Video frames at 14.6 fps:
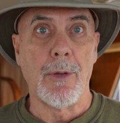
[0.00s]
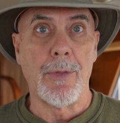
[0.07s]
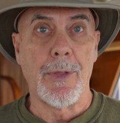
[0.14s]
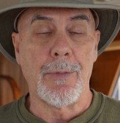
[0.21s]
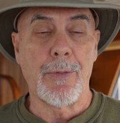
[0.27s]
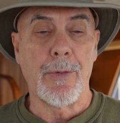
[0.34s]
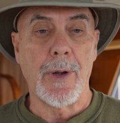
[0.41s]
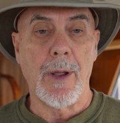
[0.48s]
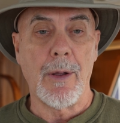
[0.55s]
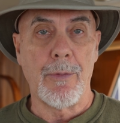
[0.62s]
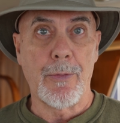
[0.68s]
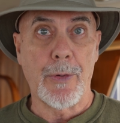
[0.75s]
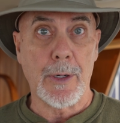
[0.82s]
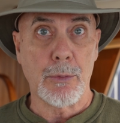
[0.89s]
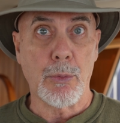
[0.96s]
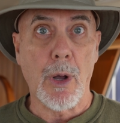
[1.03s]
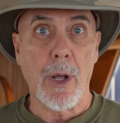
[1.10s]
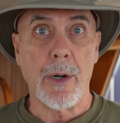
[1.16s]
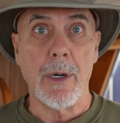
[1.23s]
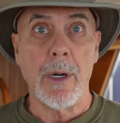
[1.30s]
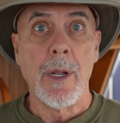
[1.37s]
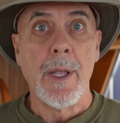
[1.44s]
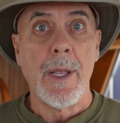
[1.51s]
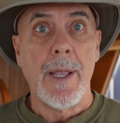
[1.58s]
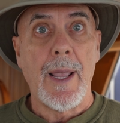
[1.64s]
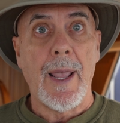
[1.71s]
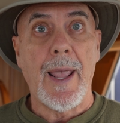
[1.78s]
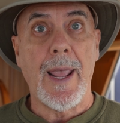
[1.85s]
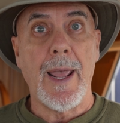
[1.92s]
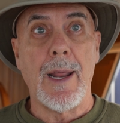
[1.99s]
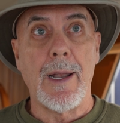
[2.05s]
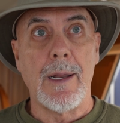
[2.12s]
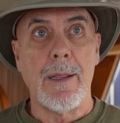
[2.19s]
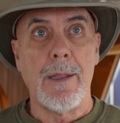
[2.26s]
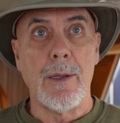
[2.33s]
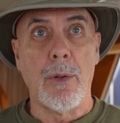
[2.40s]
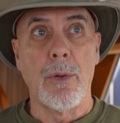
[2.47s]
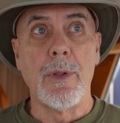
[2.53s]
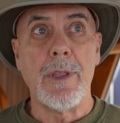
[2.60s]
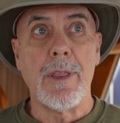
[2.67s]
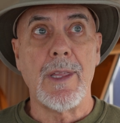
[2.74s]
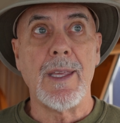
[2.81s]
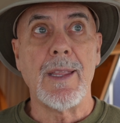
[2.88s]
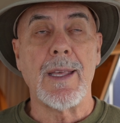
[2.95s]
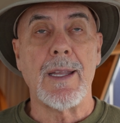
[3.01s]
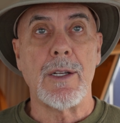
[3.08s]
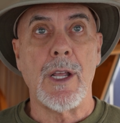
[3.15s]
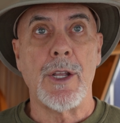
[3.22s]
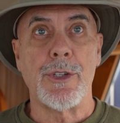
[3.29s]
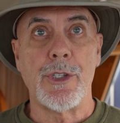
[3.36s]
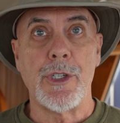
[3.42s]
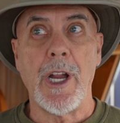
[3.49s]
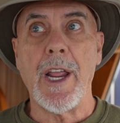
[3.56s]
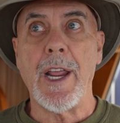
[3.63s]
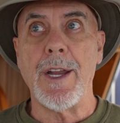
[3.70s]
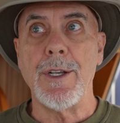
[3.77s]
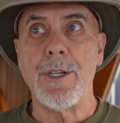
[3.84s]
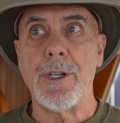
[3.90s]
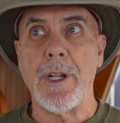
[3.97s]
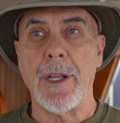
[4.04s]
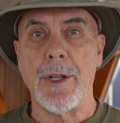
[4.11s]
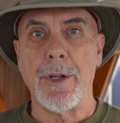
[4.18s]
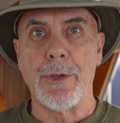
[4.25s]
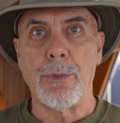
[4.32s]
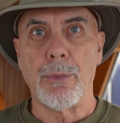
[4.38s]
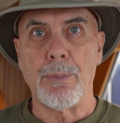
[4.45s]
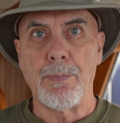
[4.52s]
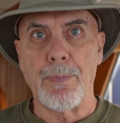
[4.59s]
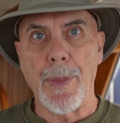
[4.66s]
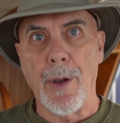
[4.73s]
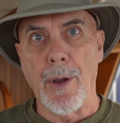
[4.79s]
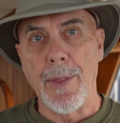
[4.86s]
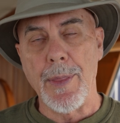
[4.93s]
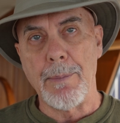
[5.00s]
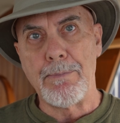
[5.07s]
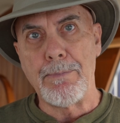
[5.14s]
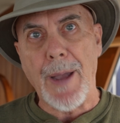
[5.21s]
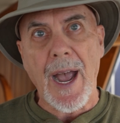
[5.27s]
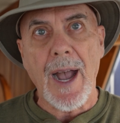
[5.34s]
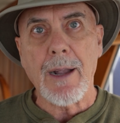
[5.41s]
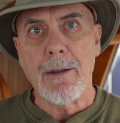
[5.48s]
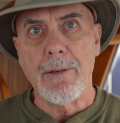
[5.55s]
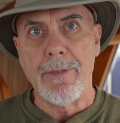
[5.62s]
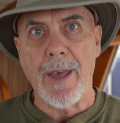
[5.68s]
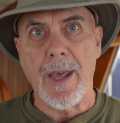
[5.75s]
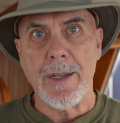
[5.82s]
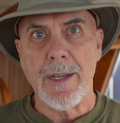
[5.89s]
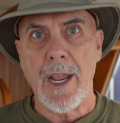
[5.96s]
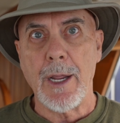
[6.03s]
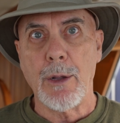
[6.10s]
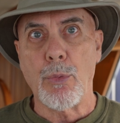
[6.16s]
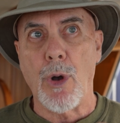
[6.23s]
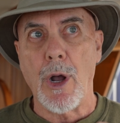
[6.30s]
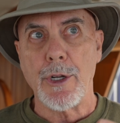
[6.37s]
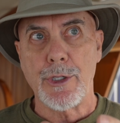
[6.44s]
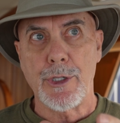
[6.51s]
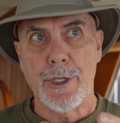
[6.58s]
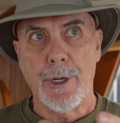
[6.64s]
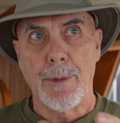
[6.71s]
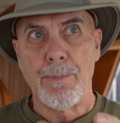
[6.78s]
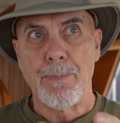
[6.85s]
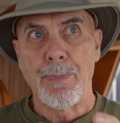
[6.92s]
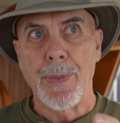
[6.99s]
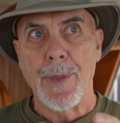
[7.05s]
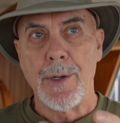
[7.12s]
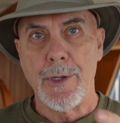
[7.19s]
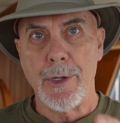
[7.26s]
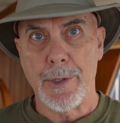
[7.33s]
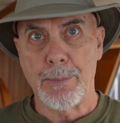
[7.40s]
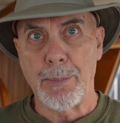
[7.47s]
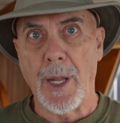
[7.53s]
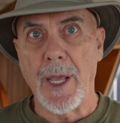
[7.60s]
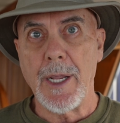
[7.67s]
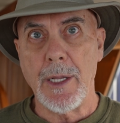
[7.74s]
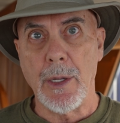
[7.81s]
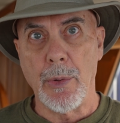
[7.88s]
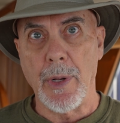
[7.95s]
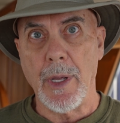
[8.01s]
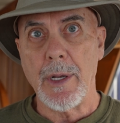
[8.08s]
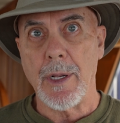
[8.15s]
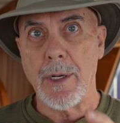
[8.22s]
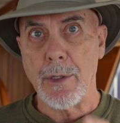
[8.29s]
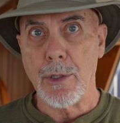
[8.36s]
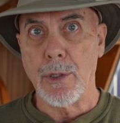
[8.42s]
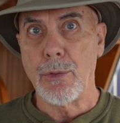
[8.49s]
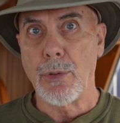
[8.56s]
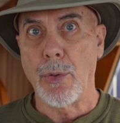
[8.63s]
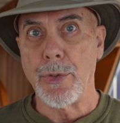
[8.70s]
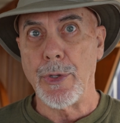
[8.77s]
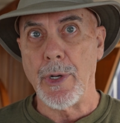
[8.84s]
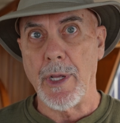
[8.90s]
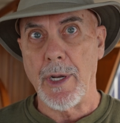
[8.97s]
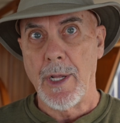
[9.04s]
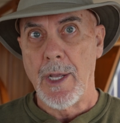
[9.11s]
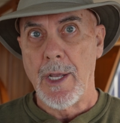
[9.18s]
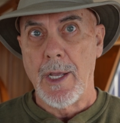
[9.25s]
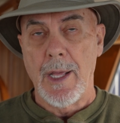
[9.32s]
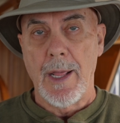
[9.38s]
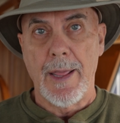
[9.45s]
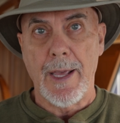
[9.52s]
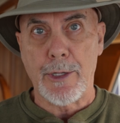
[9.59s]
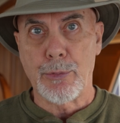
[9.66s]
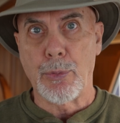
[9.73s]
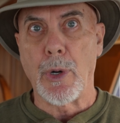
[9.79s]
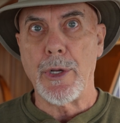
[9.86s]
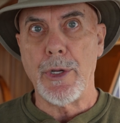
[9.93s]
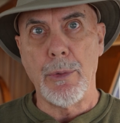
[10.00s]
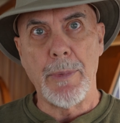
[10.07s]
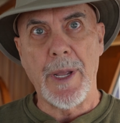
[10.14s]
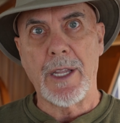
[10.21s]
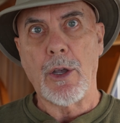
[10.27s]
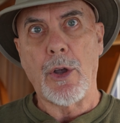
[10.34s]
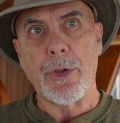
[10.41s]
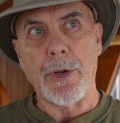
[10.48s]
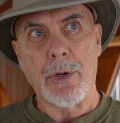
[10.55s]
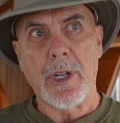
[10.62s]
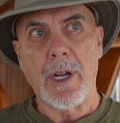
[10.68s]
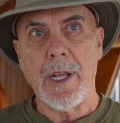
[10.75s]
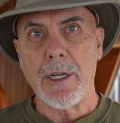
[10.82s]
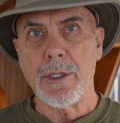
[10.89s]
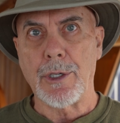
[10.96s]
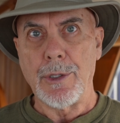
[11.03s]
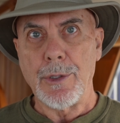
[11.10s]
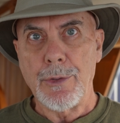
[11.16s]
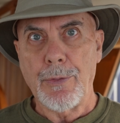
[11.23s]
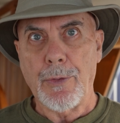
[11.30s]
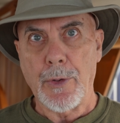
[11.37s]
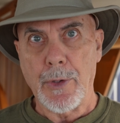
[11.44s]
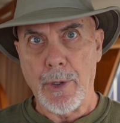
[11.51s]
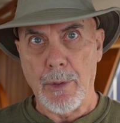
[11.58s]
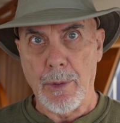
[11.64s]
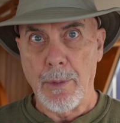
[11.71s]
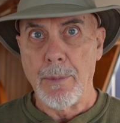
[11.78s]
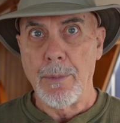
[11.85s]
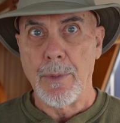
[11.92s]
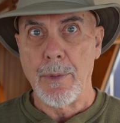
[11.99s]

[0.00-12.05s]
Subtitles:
of the fresh water. And the only thing that has changed is on the back of that tank watch display unit and control unit. That's where you make all your connections for your